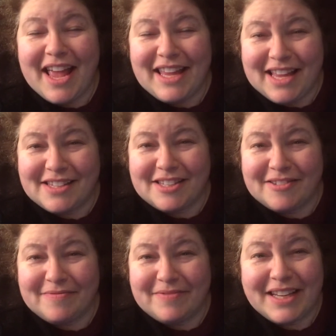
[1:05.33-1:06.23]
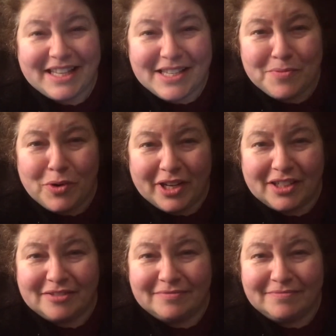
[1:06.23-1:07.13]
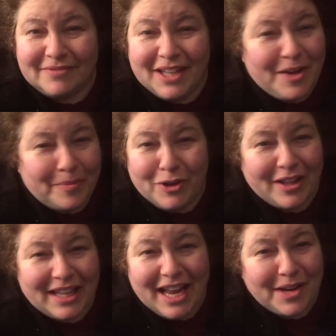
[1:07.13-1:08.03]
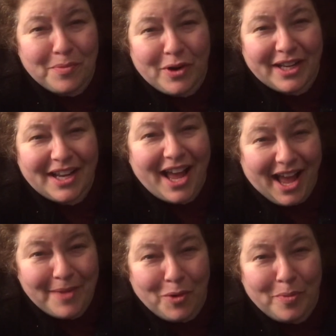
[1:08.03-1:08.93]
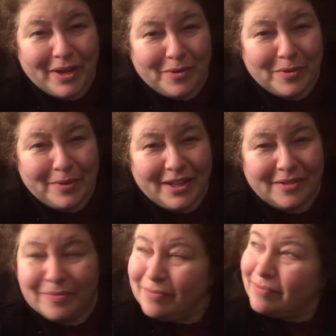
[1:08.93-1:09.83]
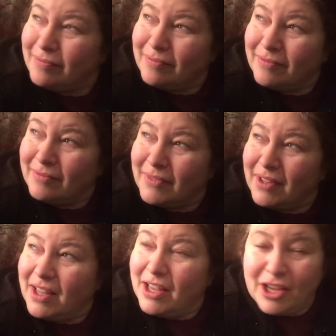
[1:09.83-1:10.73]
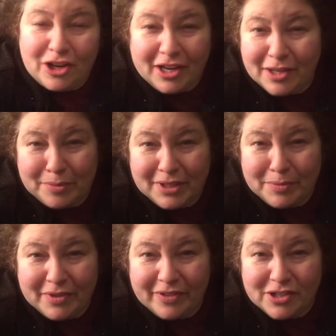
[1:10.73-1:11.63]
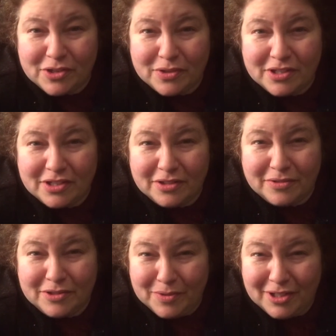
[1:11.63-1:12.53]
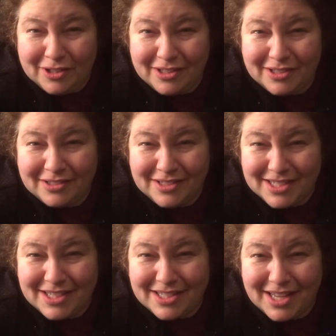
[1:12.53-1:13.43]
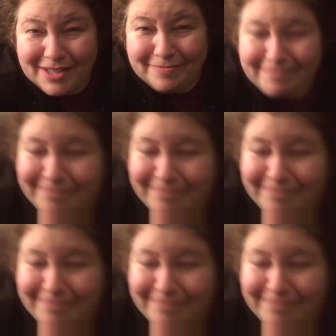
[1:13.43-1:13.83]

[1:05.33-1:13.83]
Yes, it is morning, but not the kind of morning I'm hoping it would be. You're not going to believe me if I show this to you. You want to look and see the time?